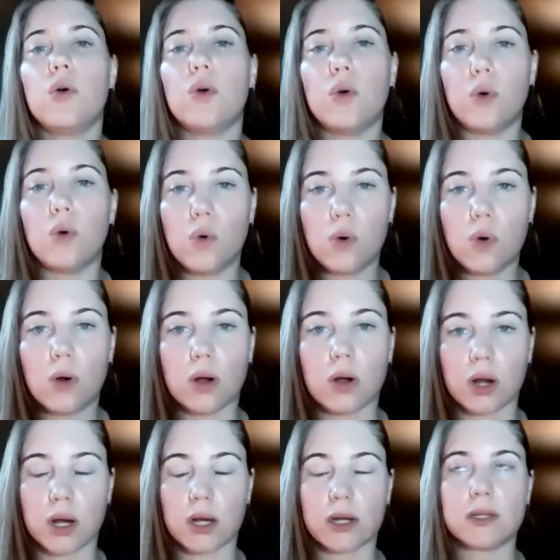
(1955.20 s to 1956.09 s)

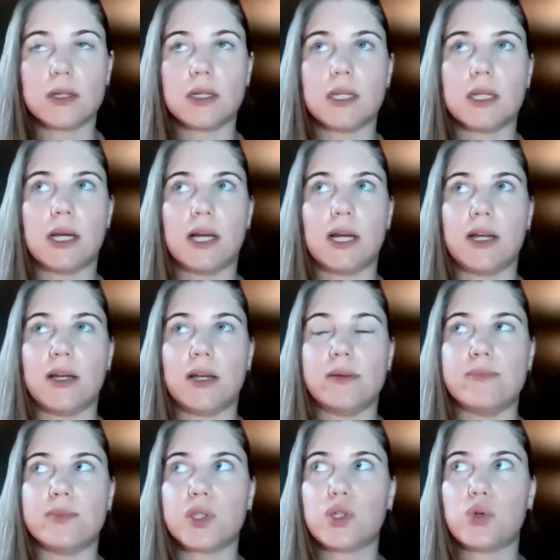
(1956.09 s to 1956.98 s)
or
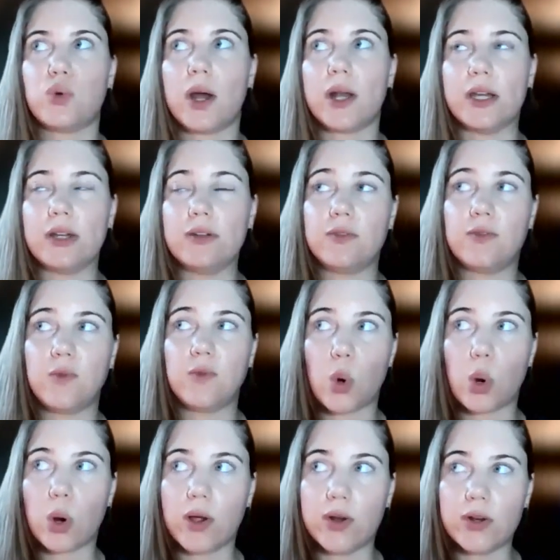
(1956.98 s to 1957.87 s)
squatting
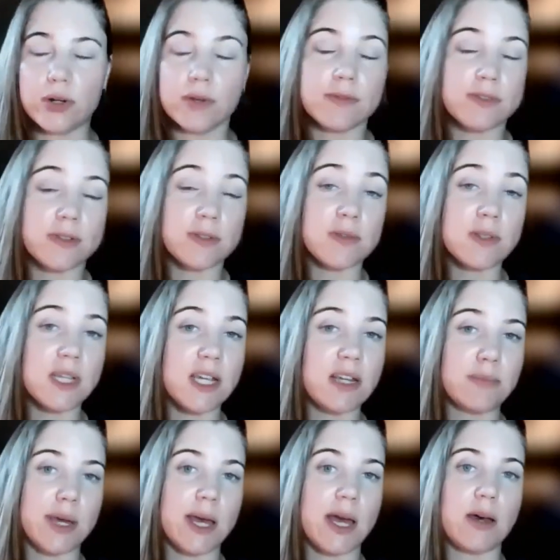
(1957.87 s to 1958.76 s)

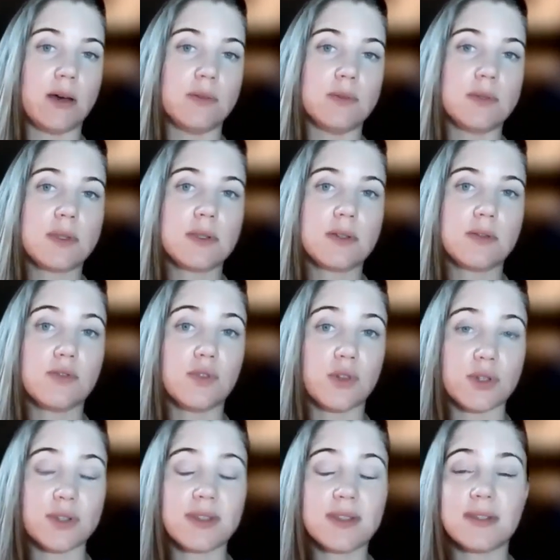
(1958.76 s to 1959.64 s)
415 pounds
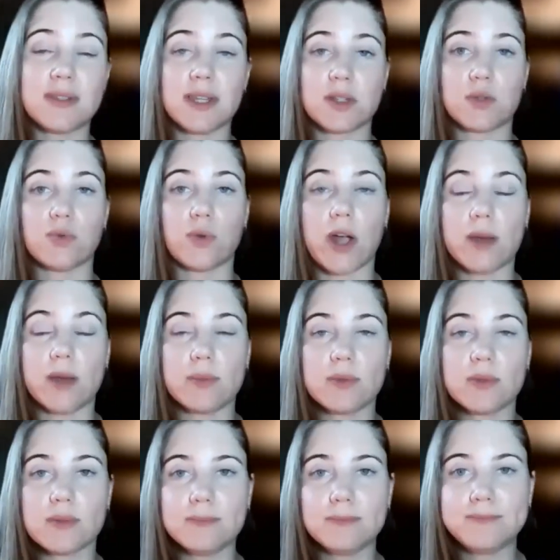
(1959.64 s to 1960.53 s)
for 6
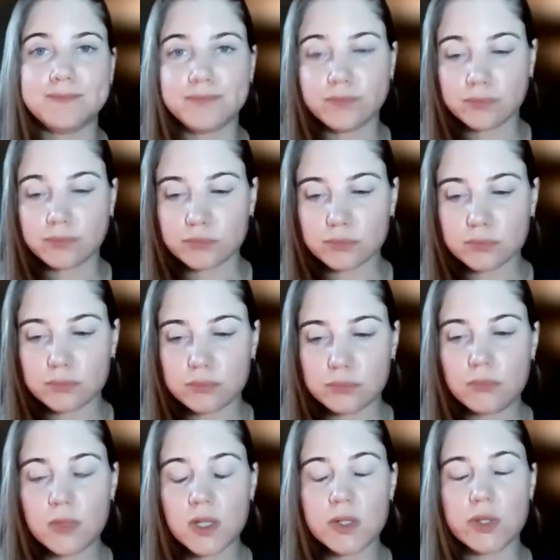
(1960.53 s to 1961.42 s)
reps.
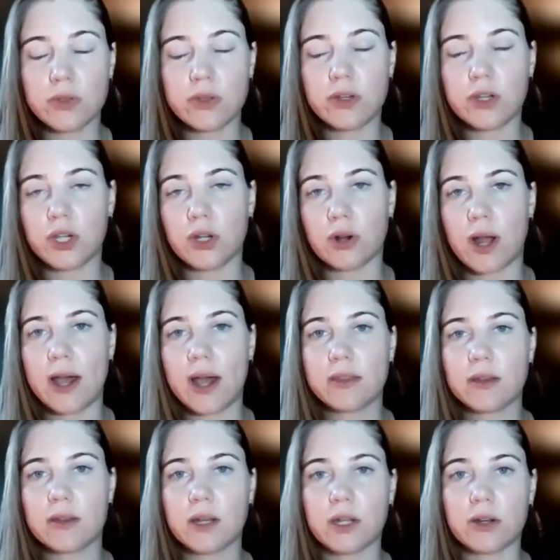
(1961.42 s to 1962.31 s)
So that you're
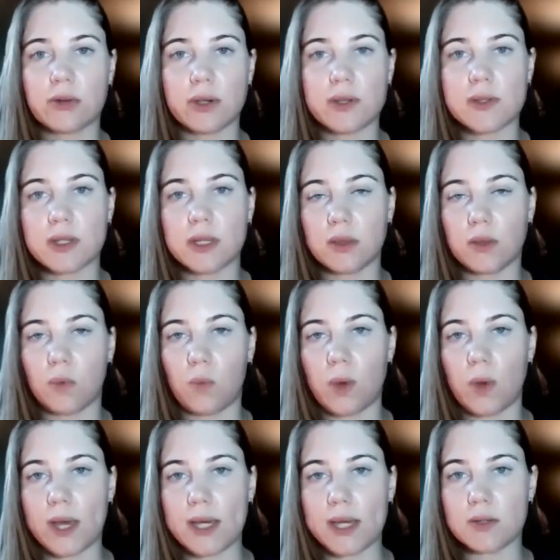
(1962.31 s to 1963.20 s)
either increasing the
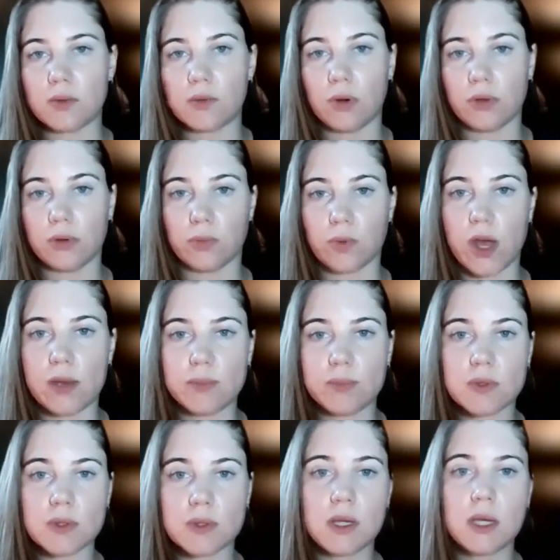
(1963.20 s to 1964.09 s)
weight or the
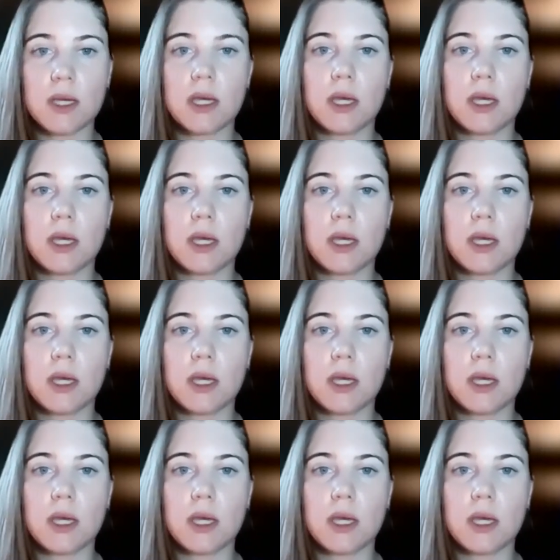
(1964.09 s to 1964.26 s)
reps.